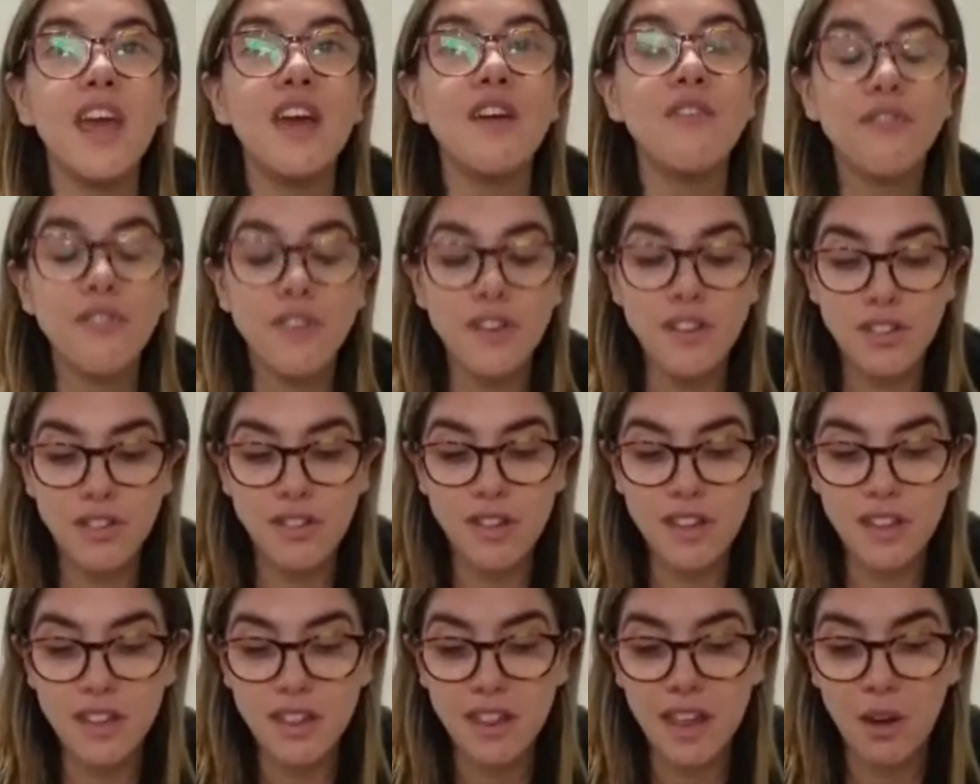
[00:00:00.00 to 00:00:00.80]

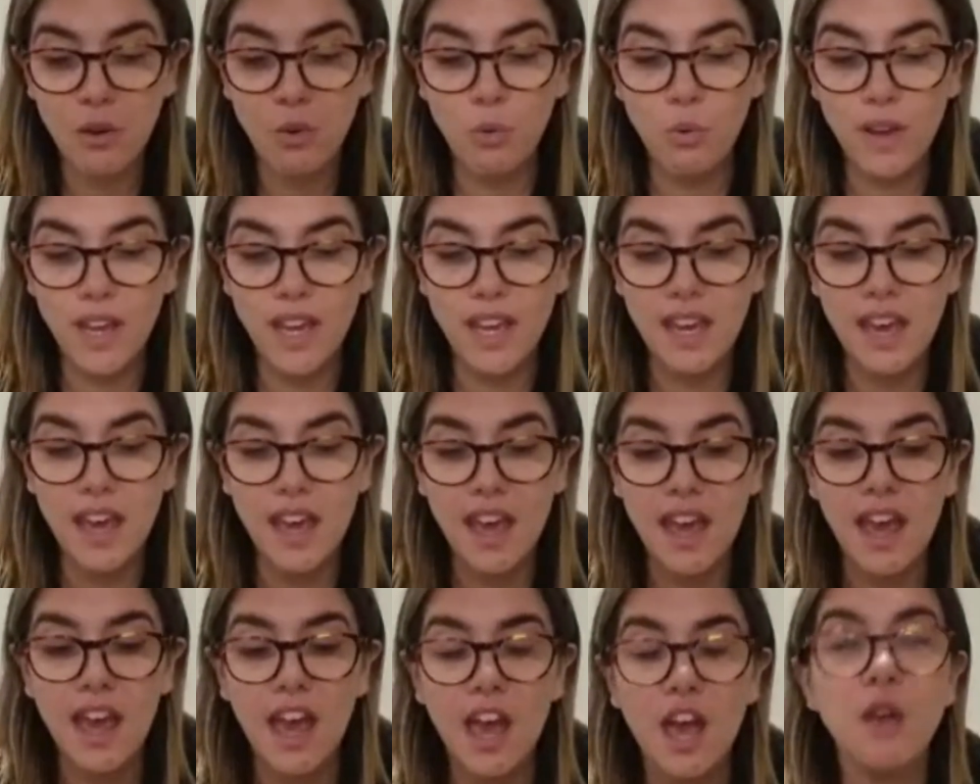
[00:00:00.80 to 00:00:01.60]
Everything that we
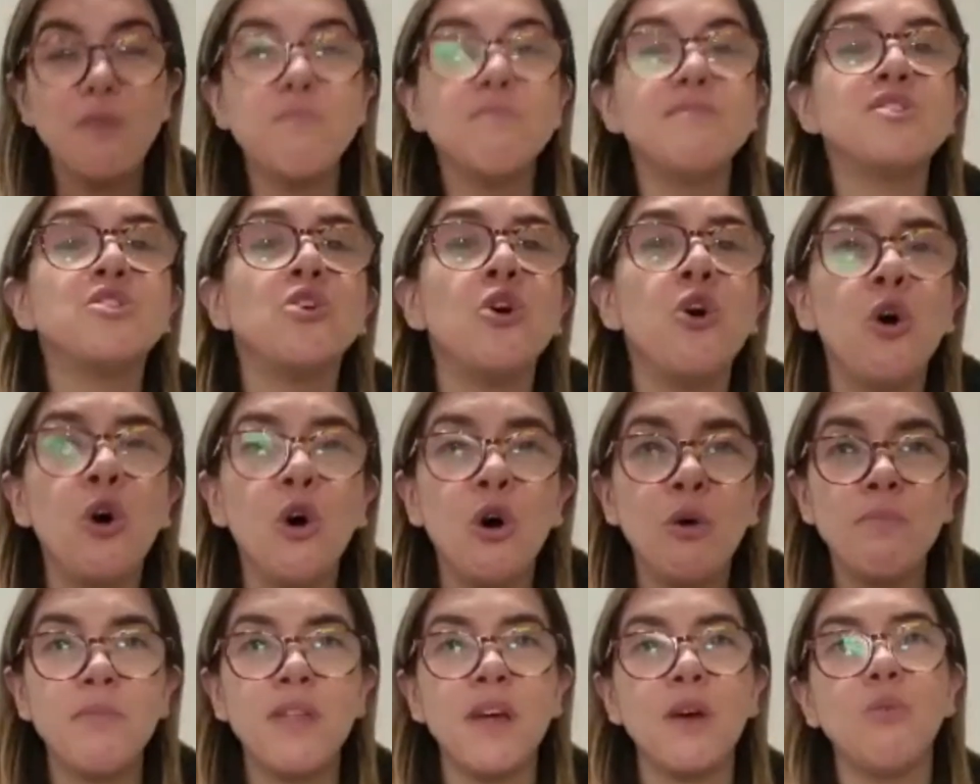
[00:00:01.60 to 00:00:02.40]

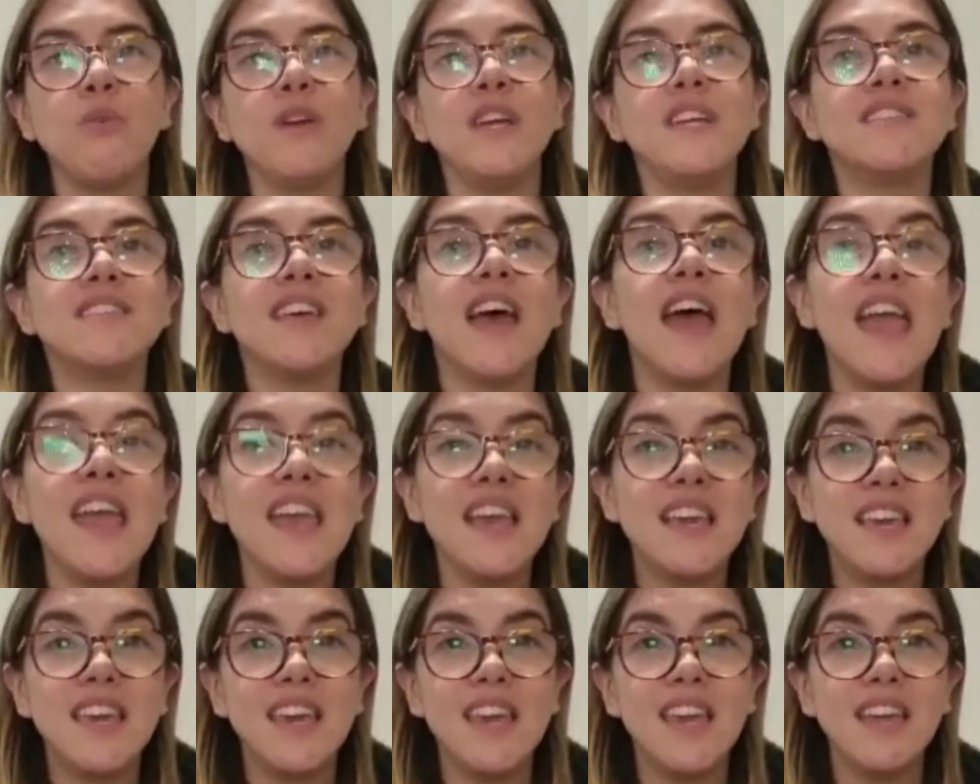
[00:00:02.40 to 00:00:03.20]
absorb, that we
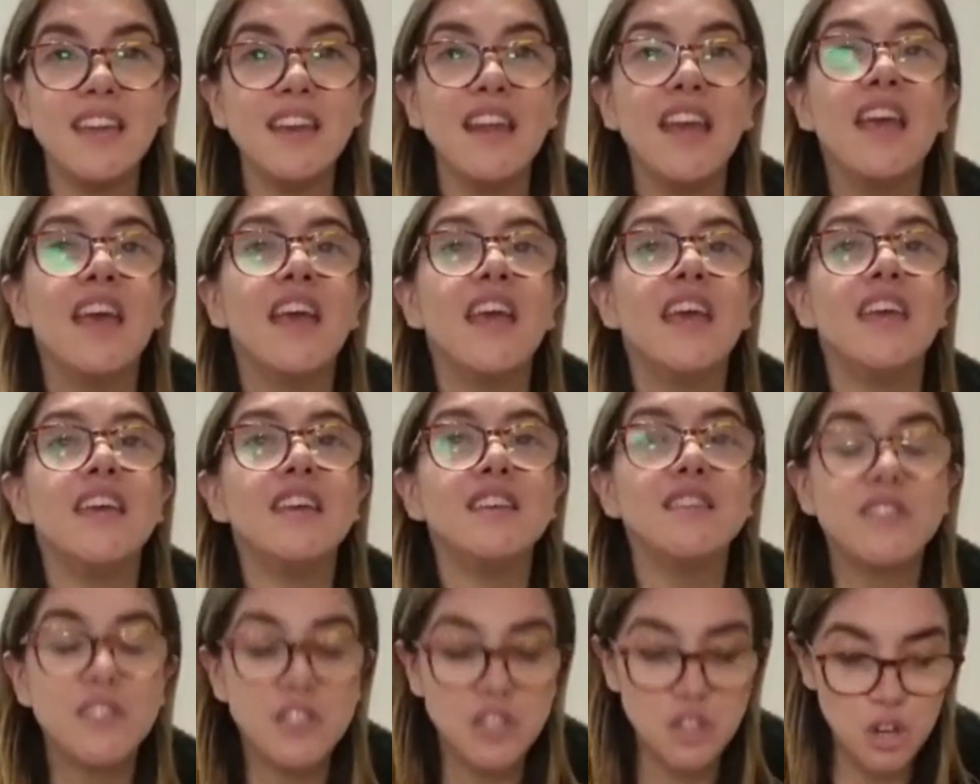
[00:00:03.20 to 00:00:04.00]
take in,
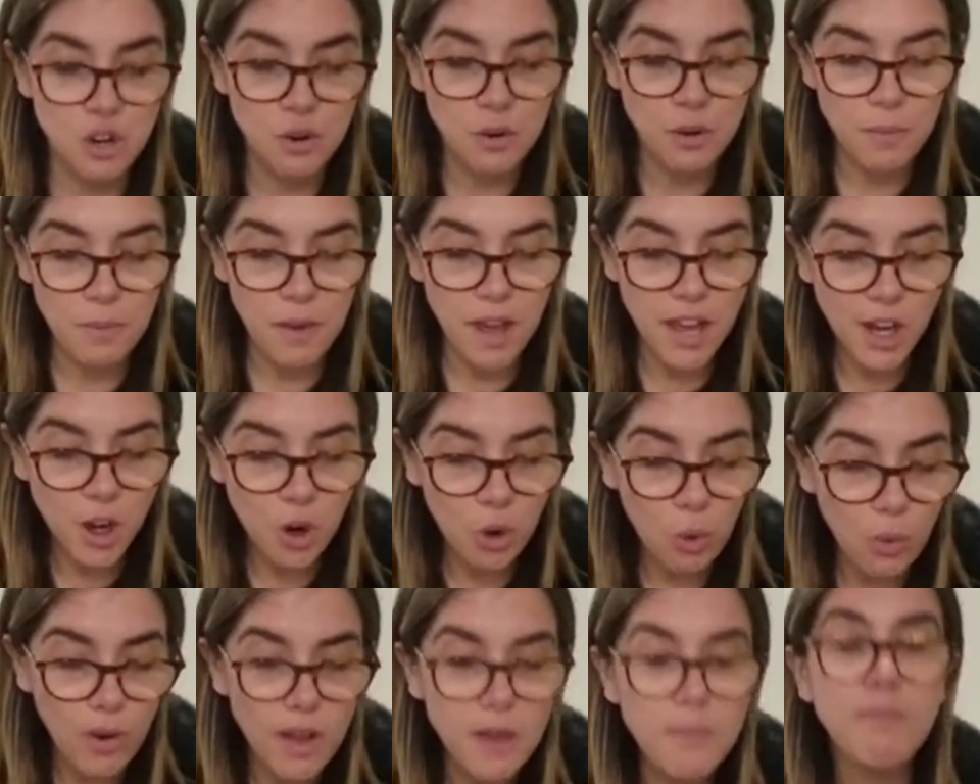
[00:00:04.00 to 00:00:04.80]
is to
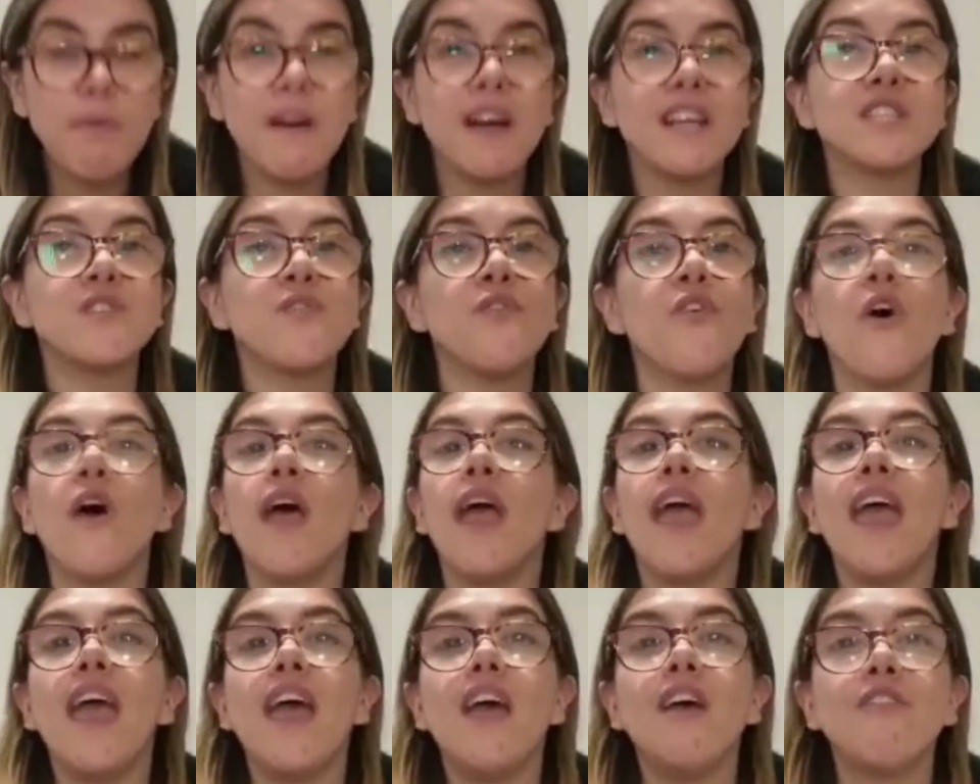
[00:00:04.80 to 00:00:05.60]
equip us for
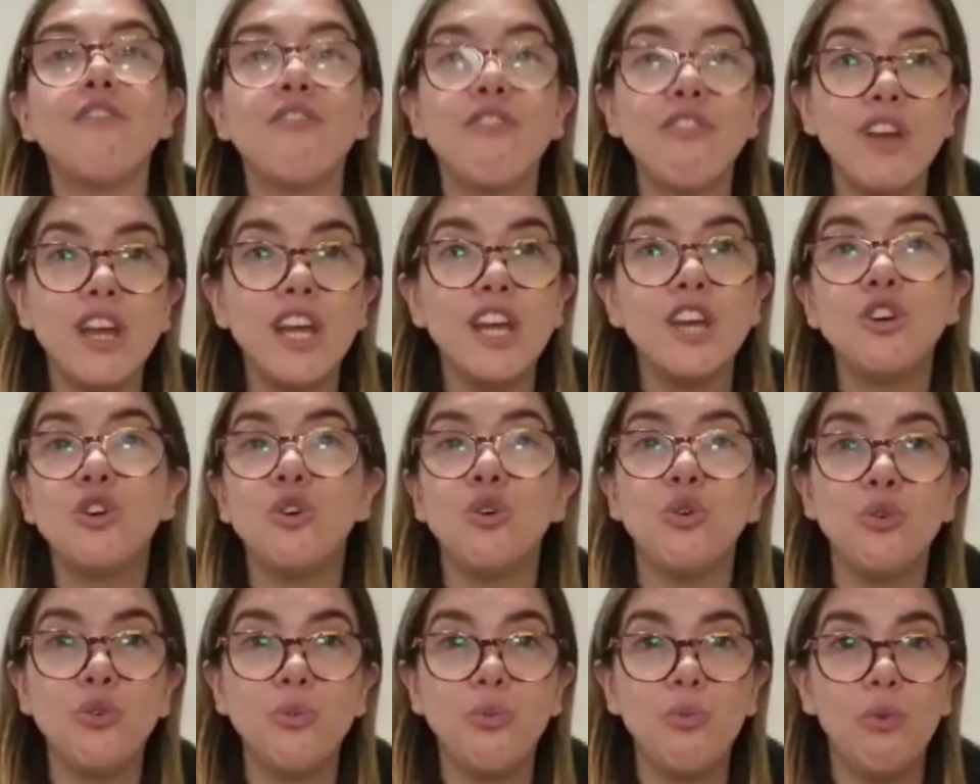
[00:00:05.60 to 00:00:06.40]
every
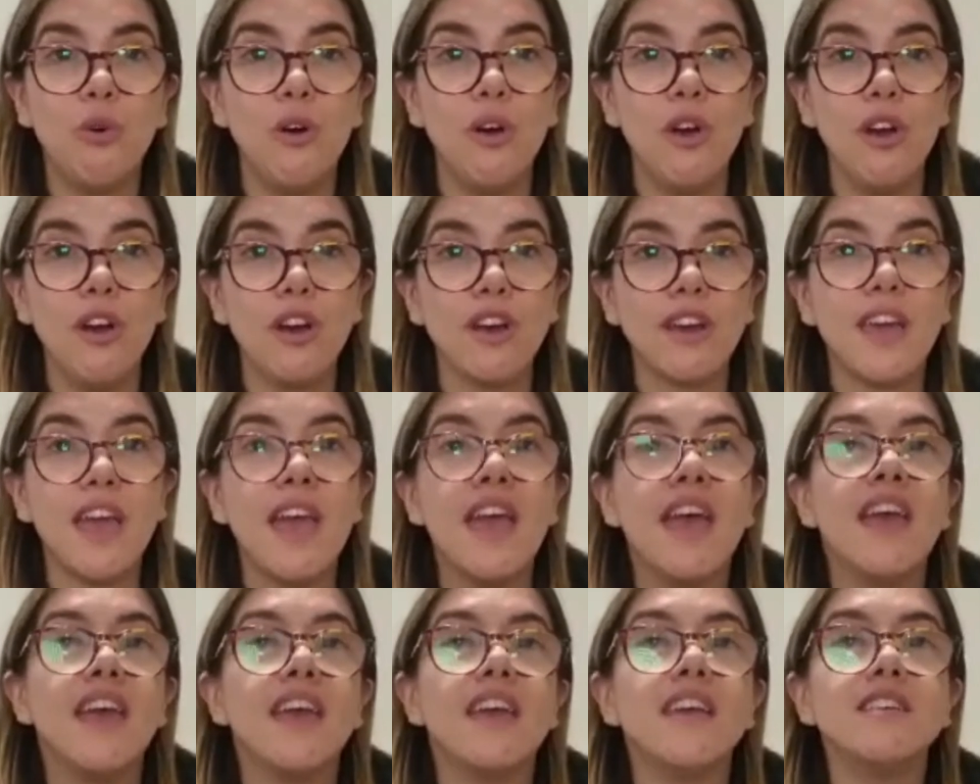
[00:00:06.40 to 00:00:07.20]
good work,
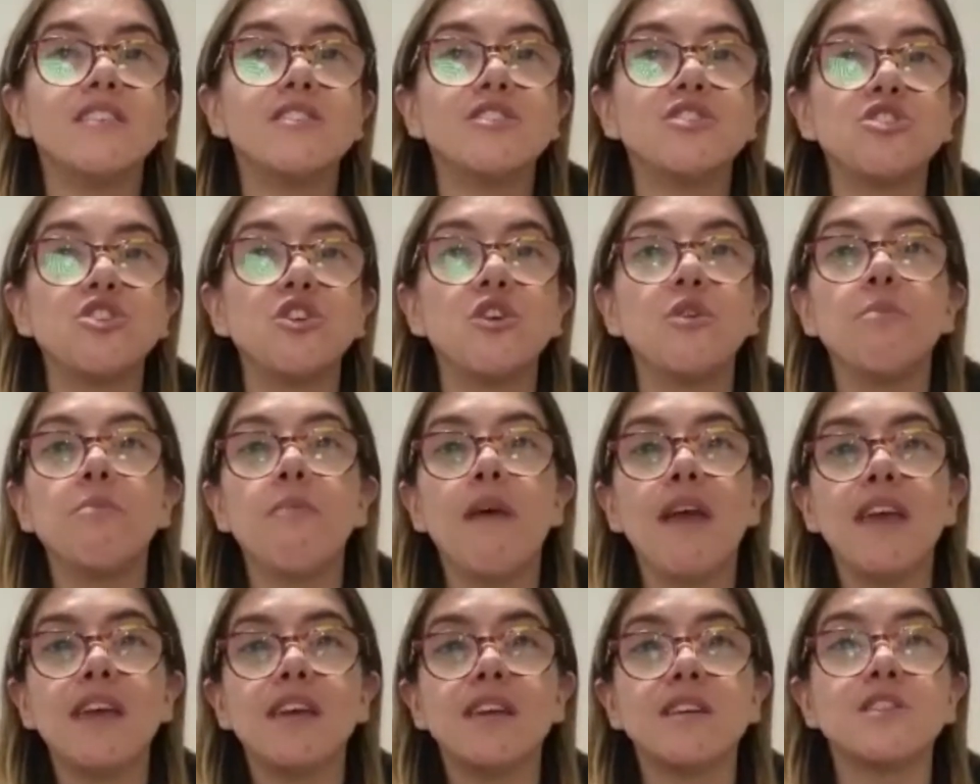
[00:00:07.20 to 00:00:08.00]
is to
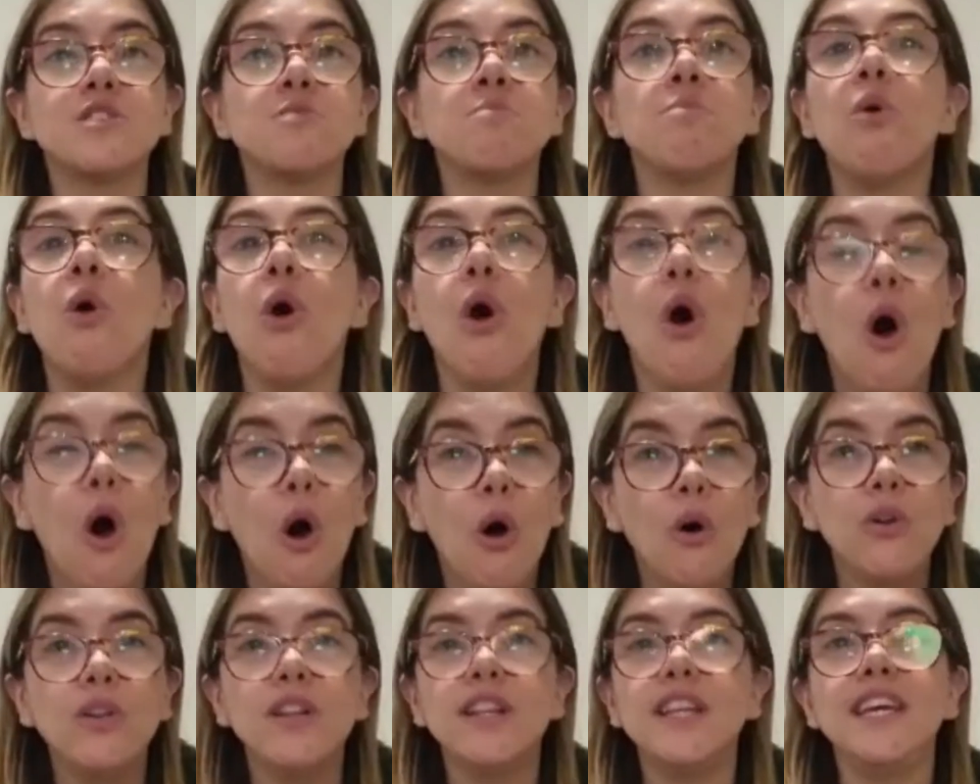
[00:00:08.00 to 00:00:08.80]
make us more
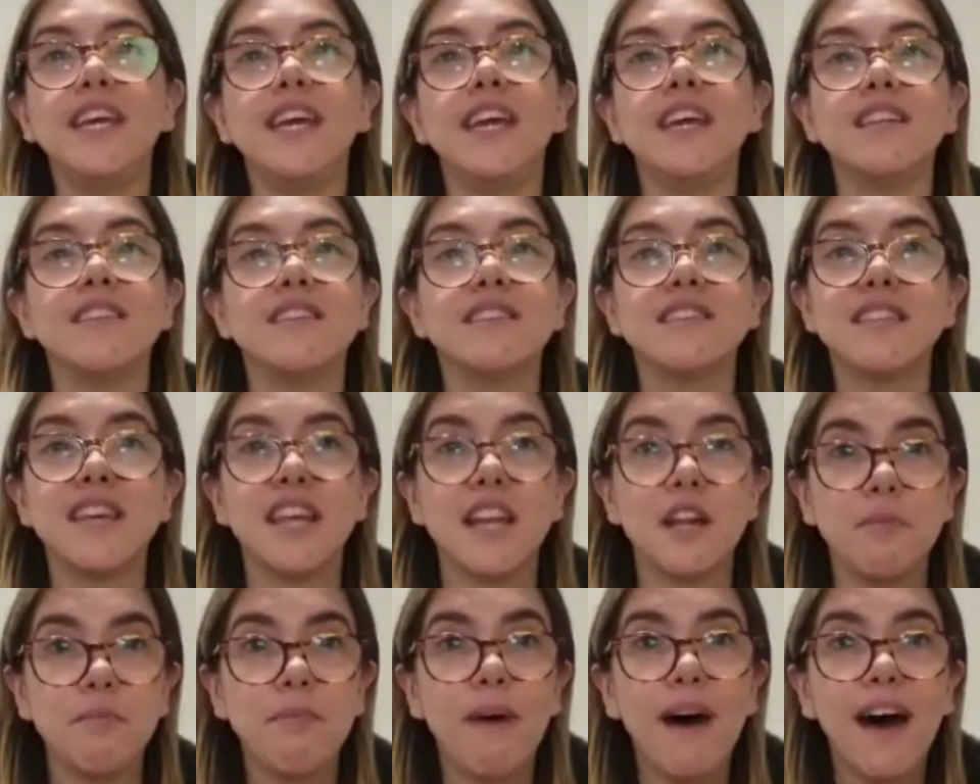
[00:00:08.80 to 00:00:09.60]
holy and
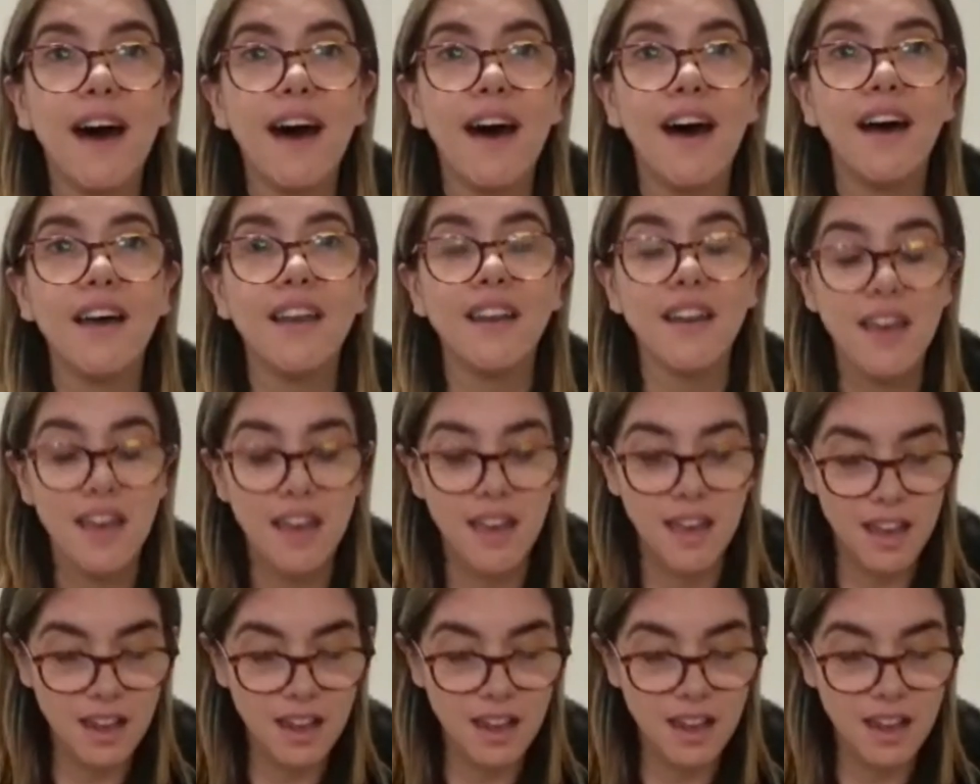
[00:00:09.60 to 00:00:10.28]
set apart.